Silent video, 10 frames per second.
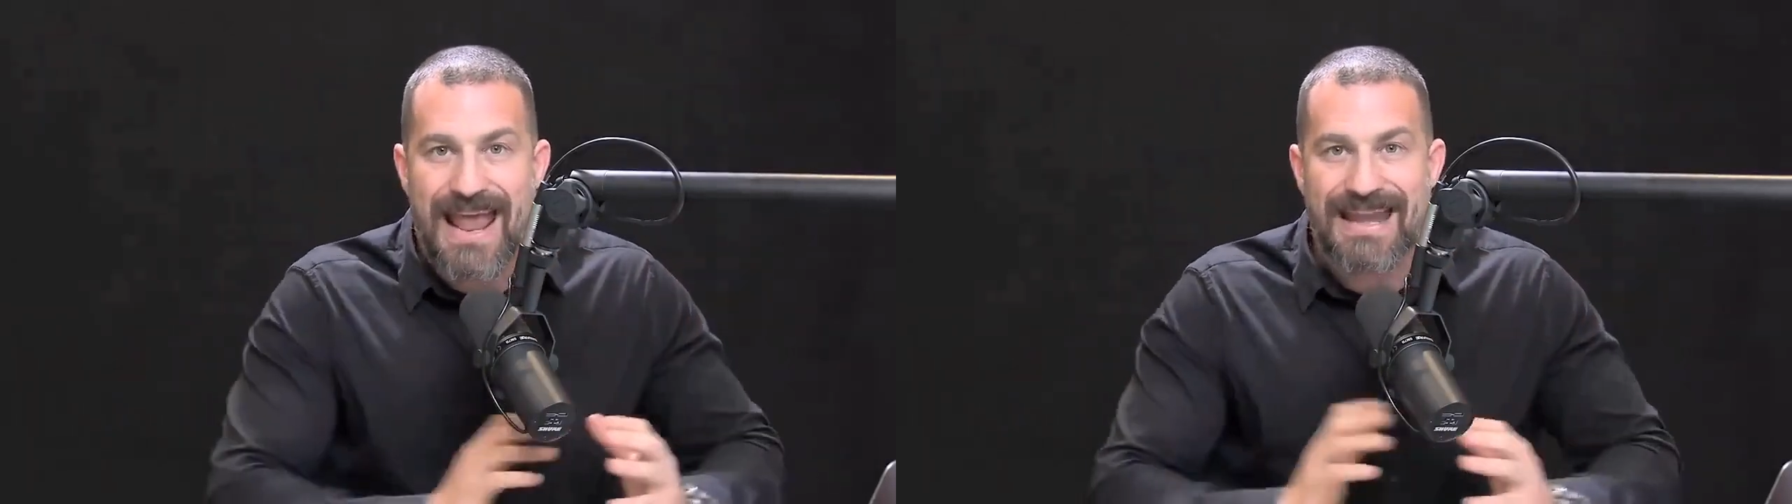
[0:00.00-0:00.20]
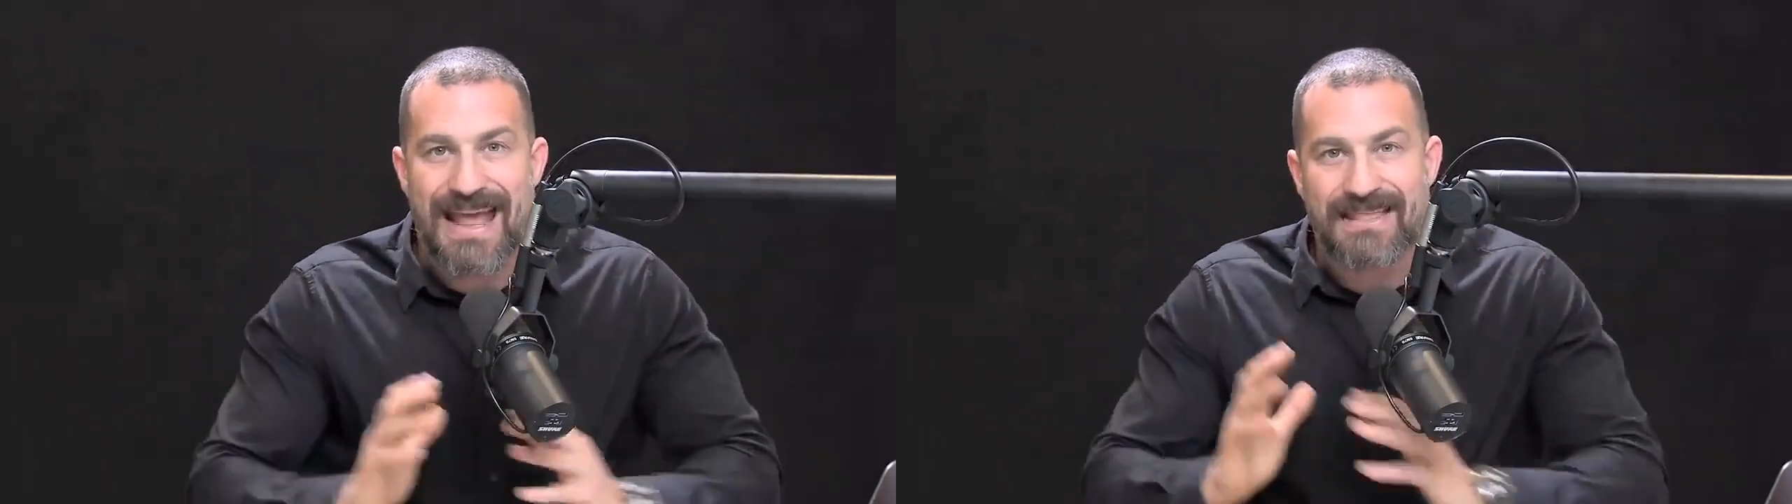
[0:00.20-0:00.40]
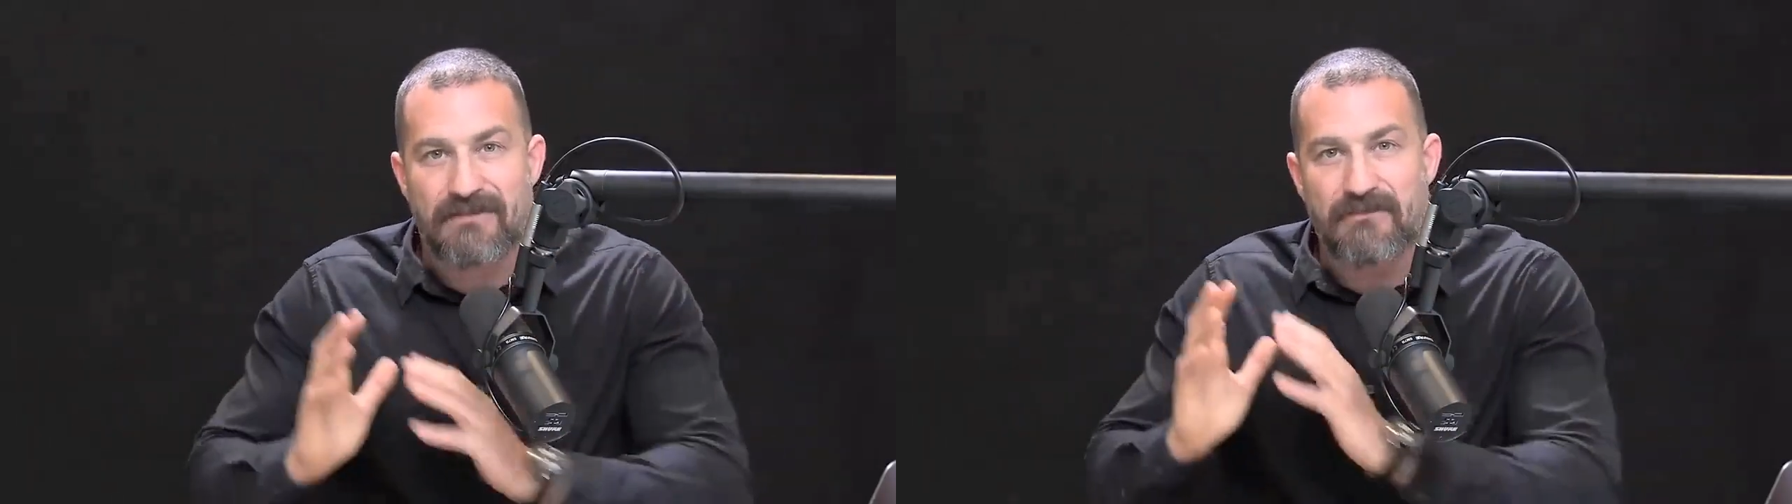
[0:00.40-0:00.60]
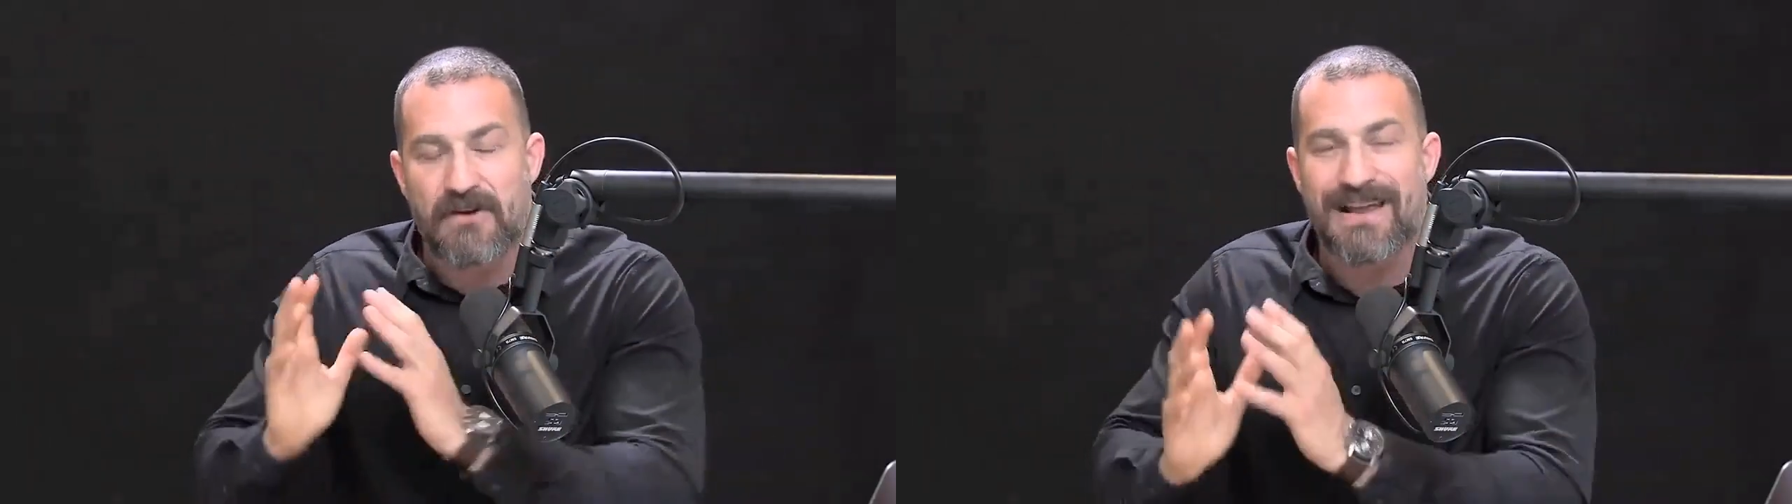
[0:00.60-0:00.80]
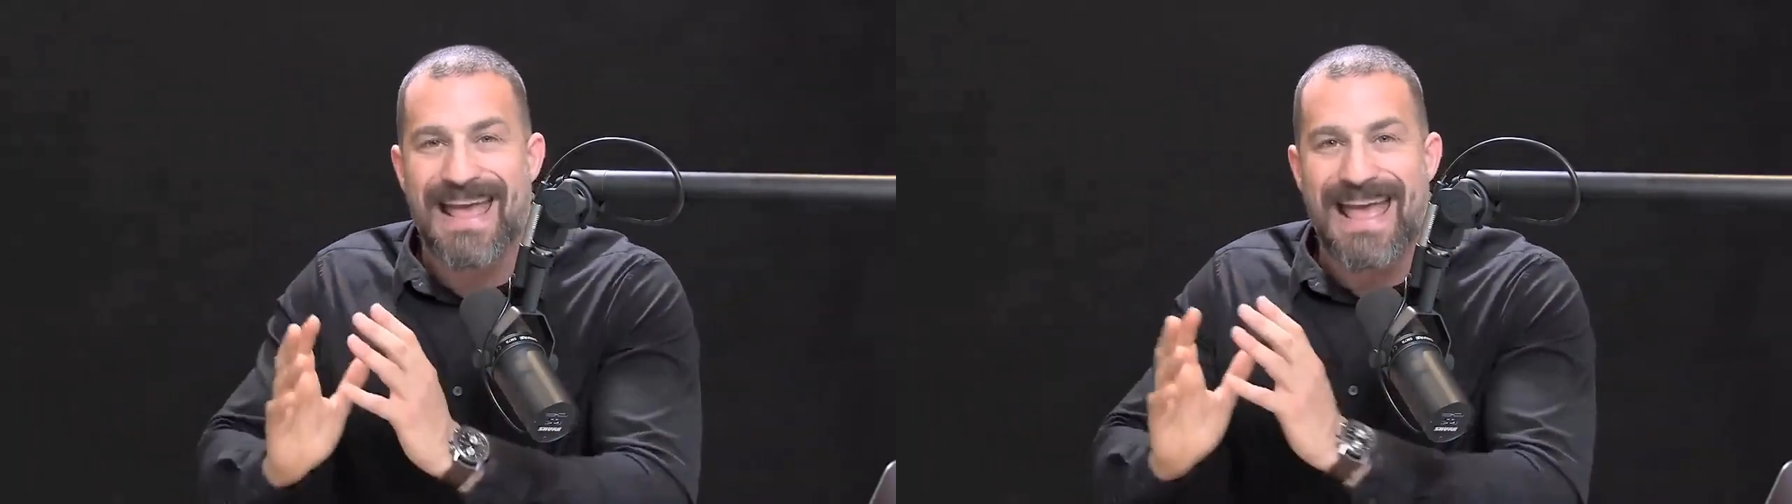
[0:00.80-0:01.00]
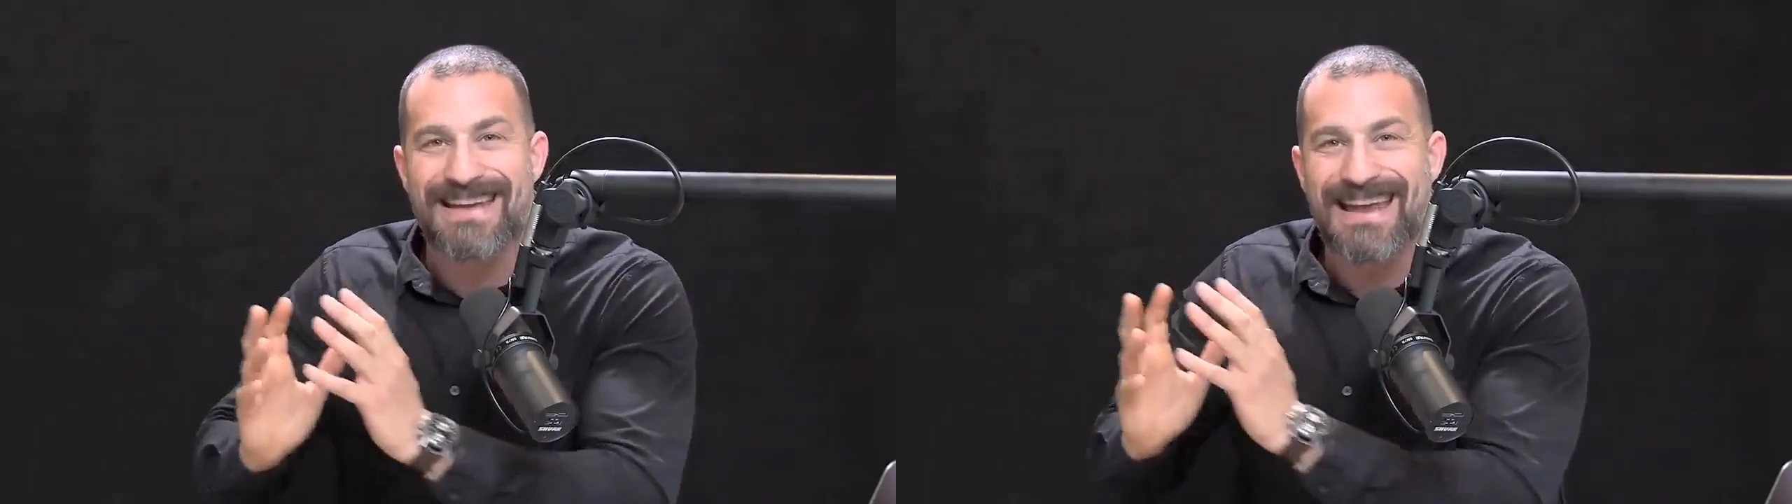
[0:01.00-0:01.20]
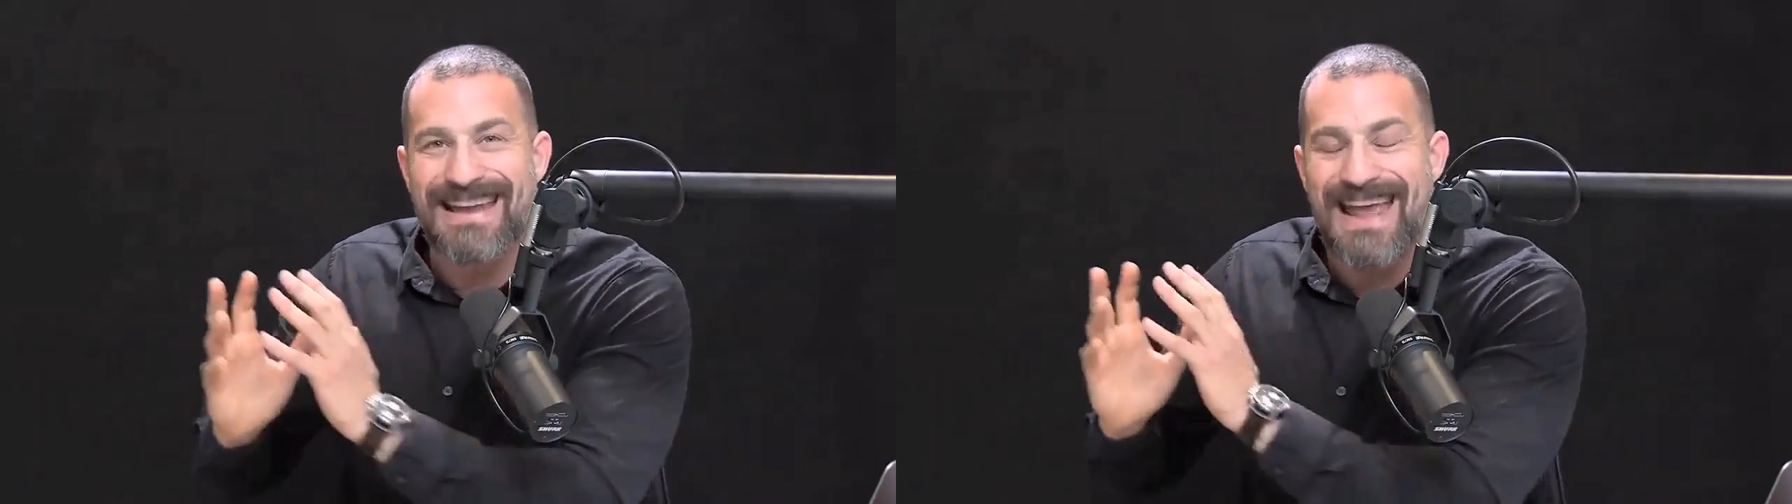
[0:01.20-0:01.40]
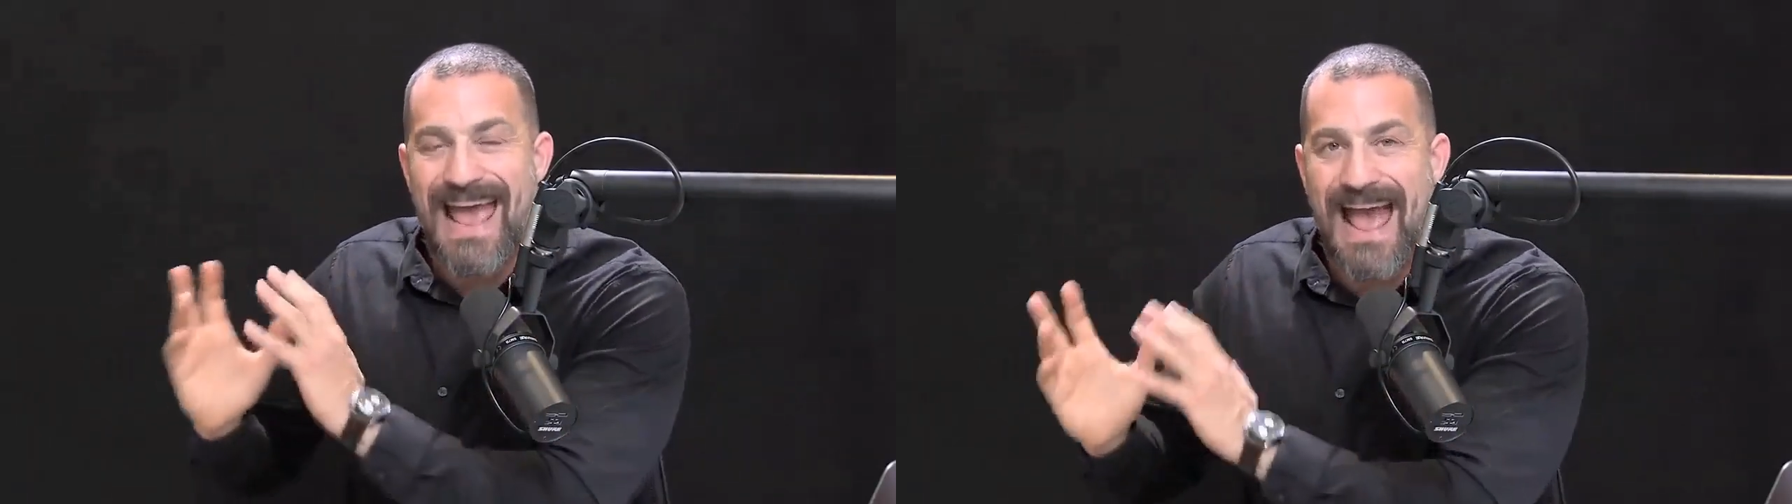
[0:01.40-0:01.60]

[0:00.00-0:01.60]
and at the very end and